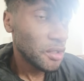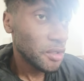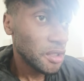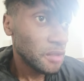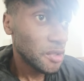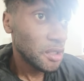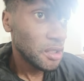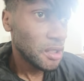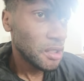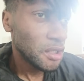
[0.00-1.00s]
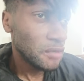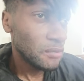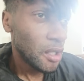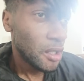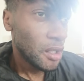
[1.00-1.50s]
like, you know,
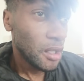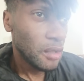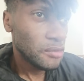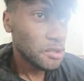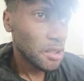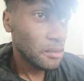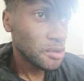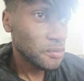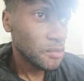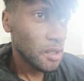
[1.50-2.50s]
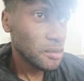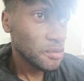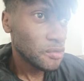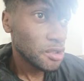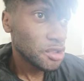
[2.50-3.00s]
I was
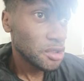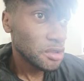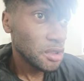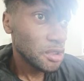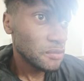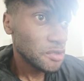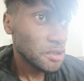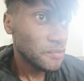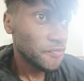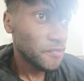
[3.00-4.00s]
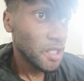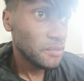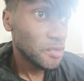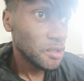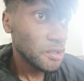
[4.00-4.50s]
watching
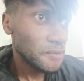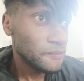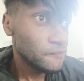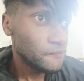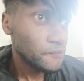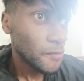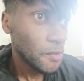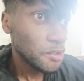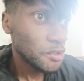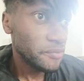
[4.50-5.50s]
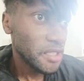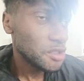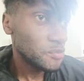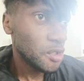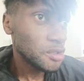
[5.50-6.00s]
some
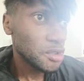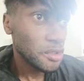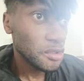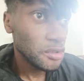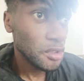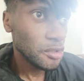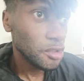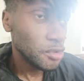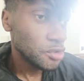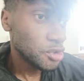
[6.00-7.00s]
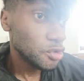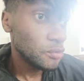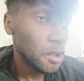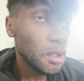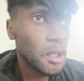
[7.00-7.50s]
benchmarks on
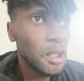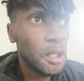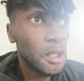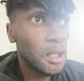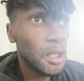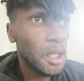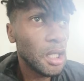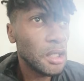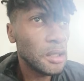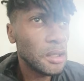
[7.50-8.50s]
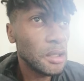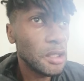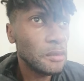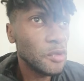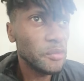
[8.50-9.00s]
YouTube, and
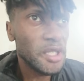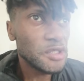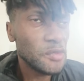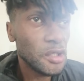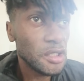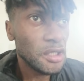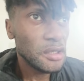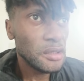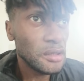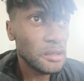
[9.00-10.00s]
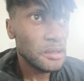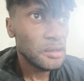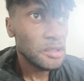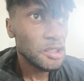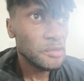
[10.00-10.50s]
they were benchmarking
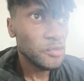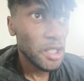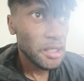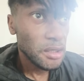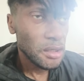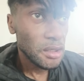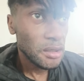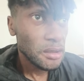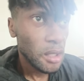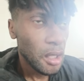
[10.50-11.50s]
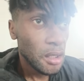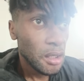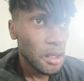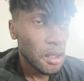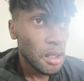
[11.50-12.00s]
Tomb Raider
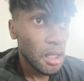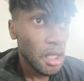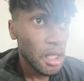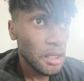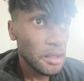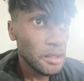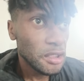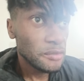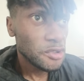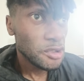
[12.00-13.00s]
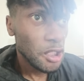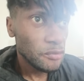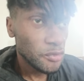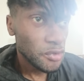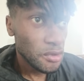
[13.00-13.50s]
and
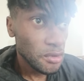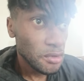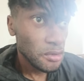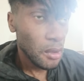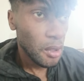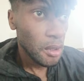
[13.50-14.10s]
Cyberpunk.